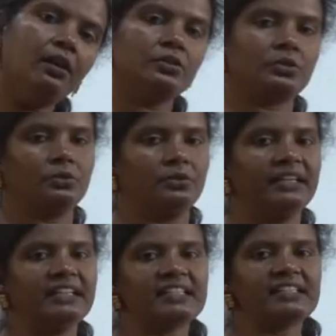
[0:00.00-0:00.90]
So
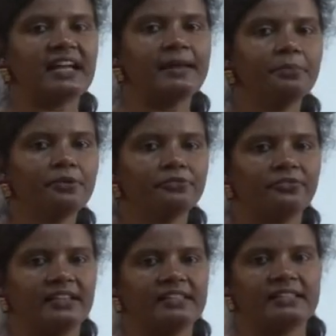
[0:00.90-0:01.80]
it is a type of
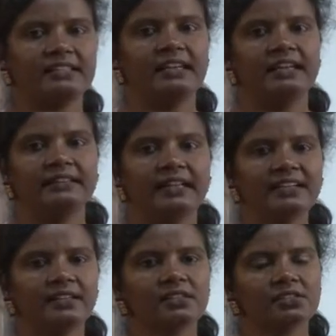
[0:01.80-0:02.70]
waste
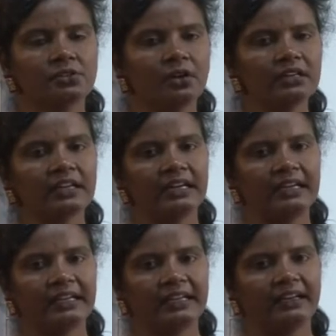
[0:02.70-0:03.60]
that does not
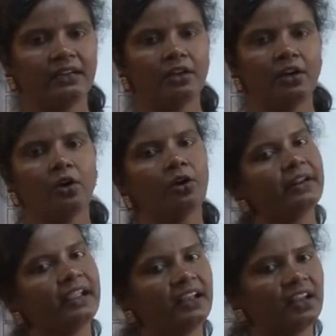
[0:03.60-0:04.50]
contain
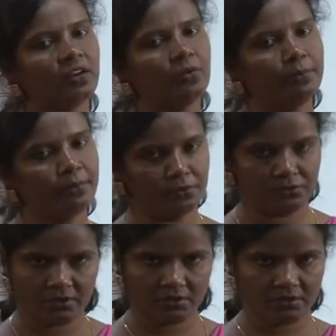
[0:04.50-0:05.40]
organic
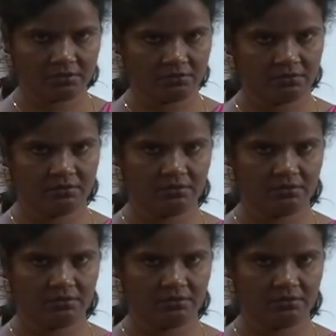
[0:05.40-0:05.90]
compounds.